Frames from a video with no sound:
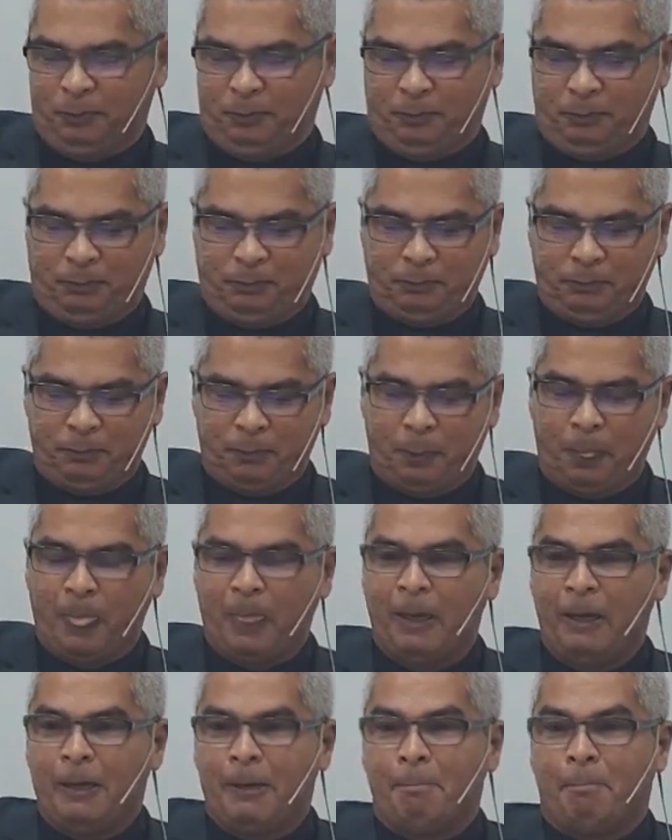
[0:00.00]
and people
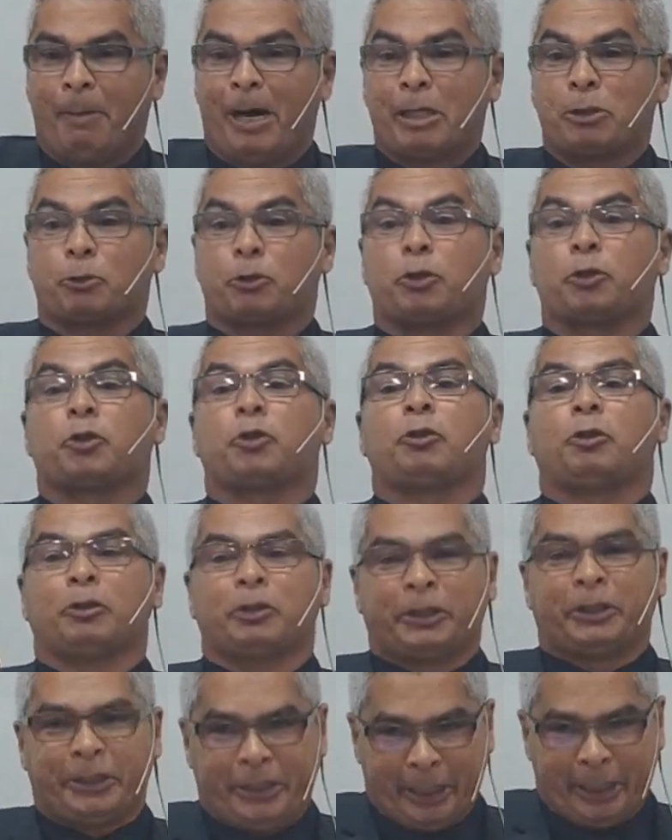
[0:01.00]
say uh,
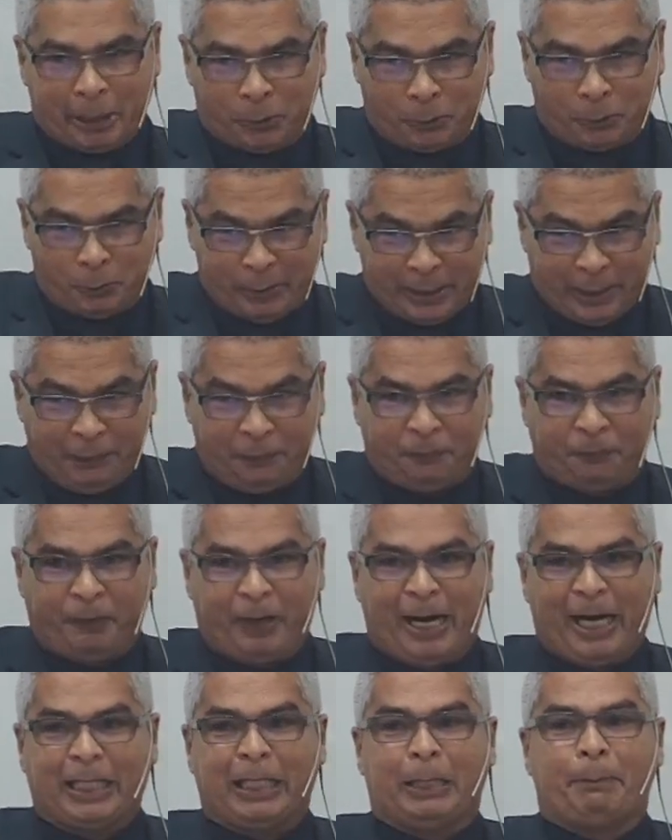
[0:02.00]
you you're supposed
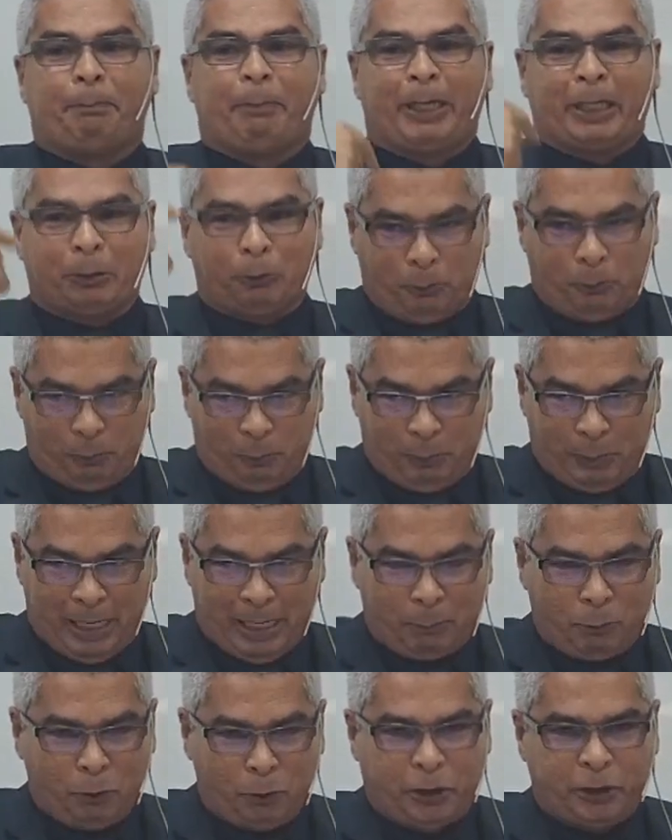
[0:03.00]
to hate your
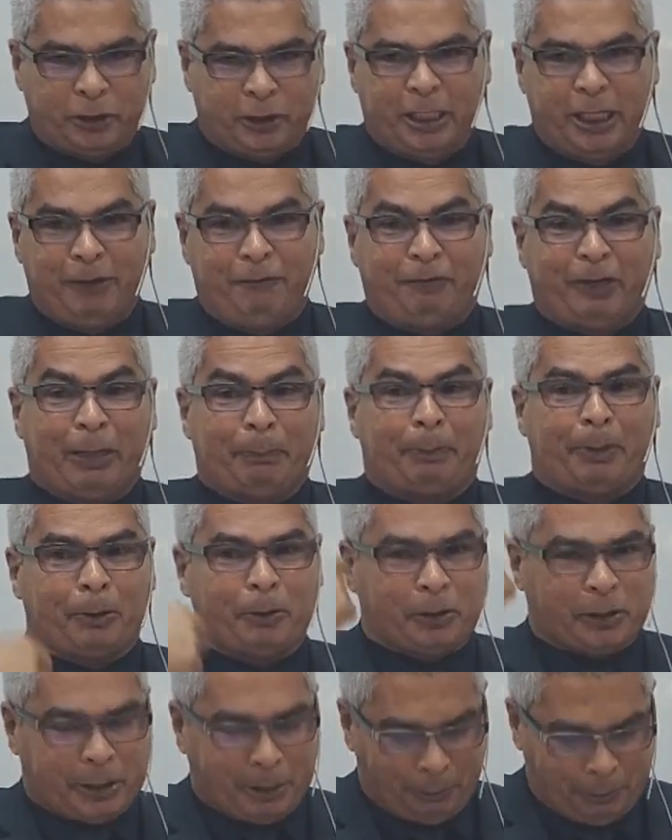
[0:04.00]
enemy.
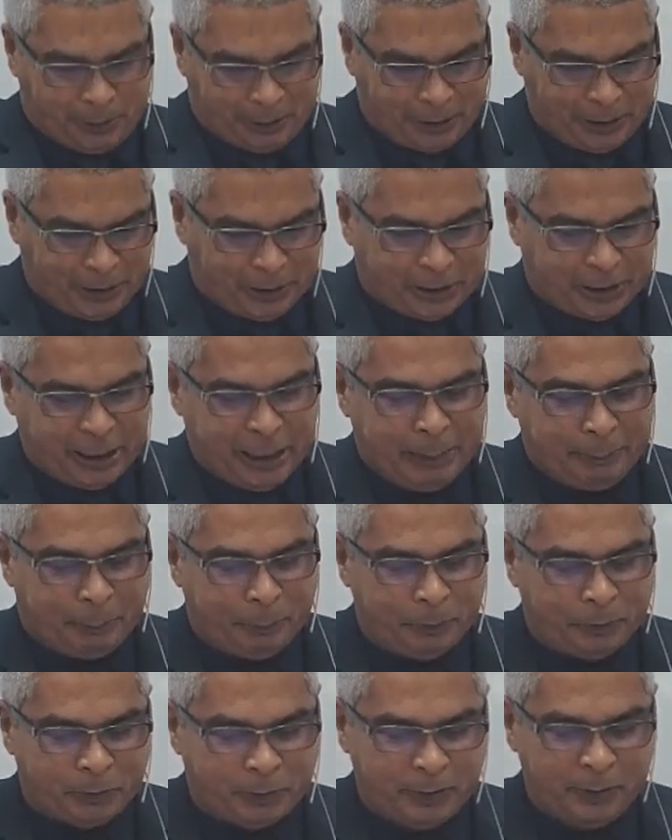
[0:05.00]
But what Jesus
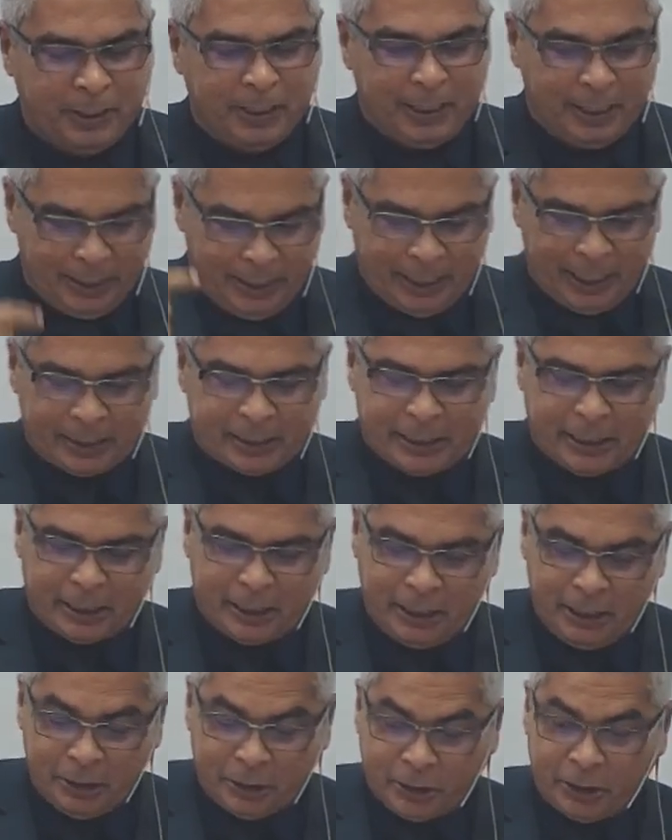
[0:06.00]
tells to his
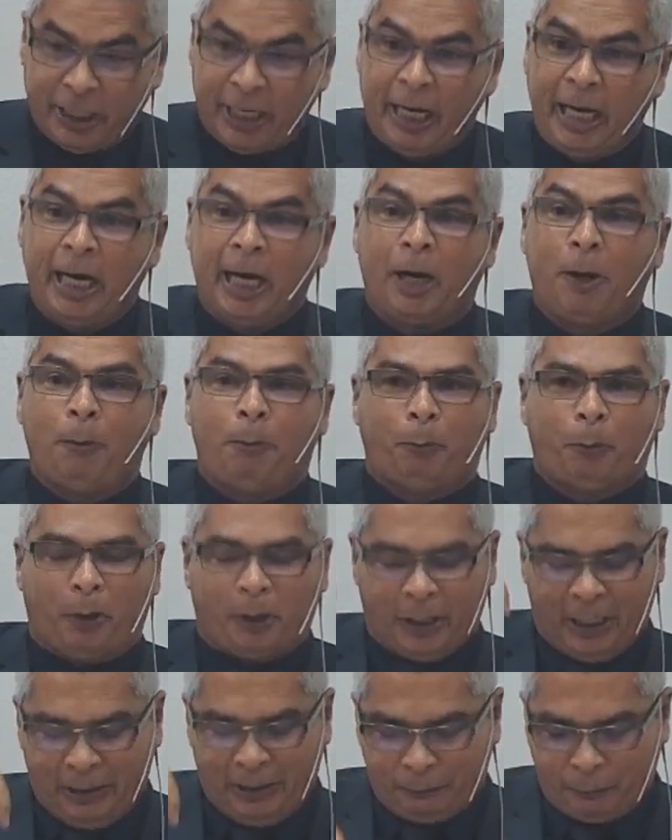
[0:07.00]
disciples is the
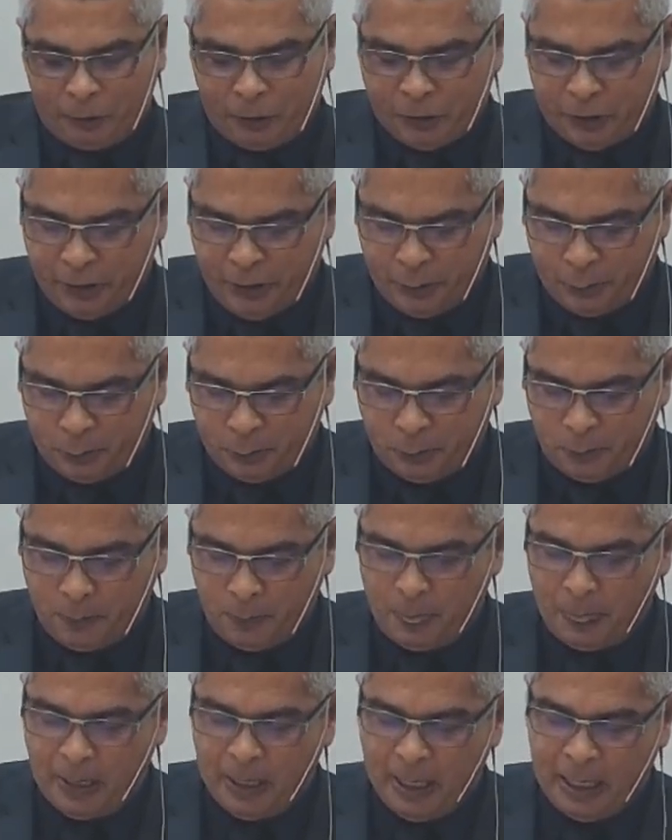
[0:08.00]
following I
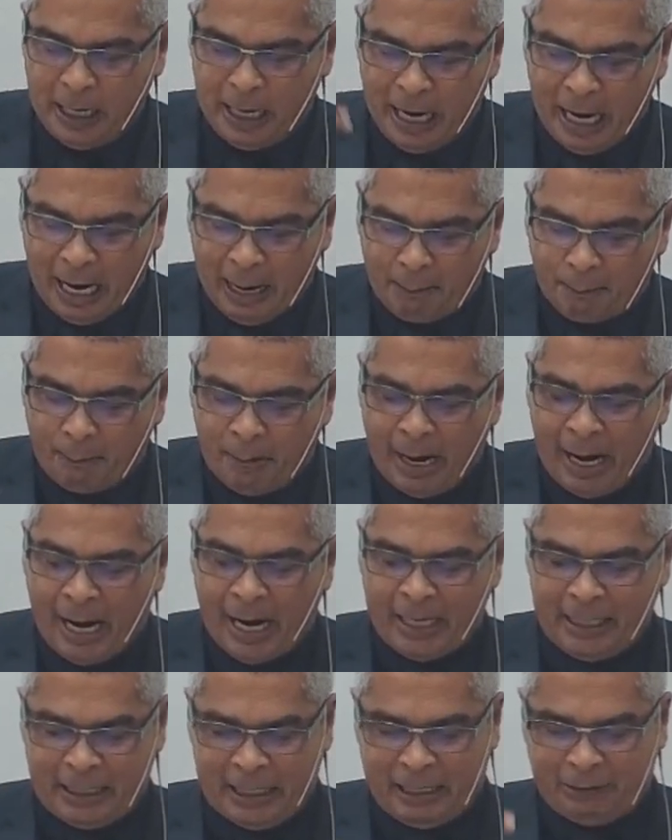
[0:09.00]
therefore tell
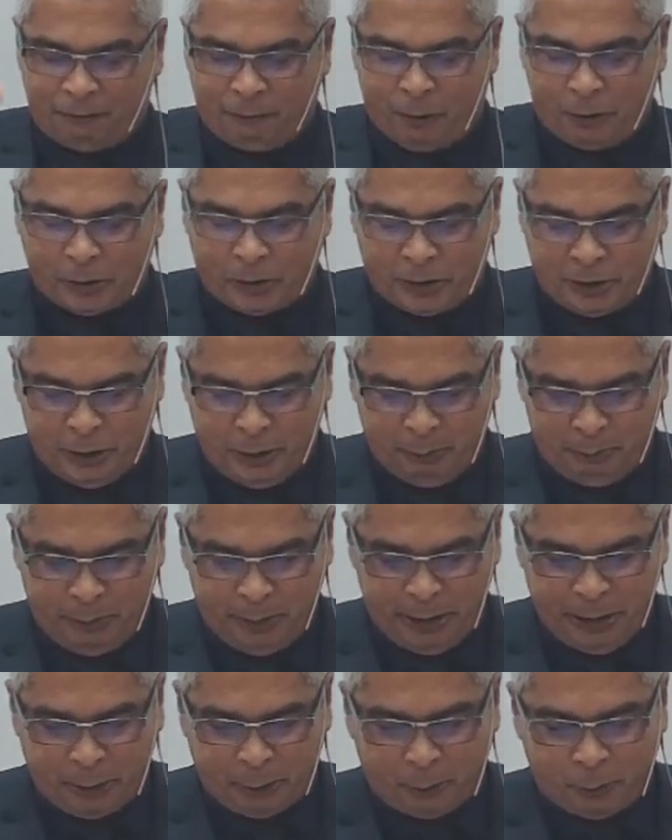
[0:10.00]
you,
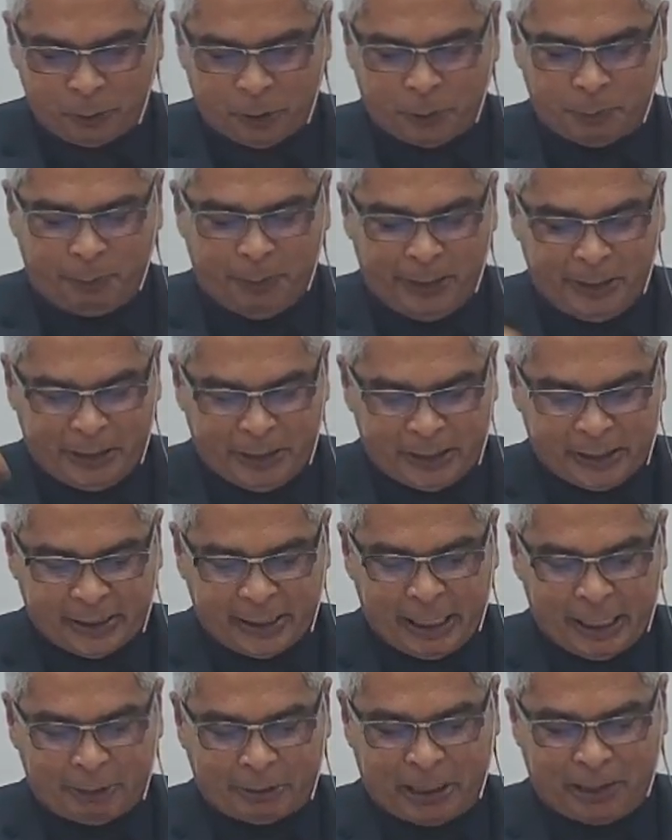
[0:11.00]
love your enemies,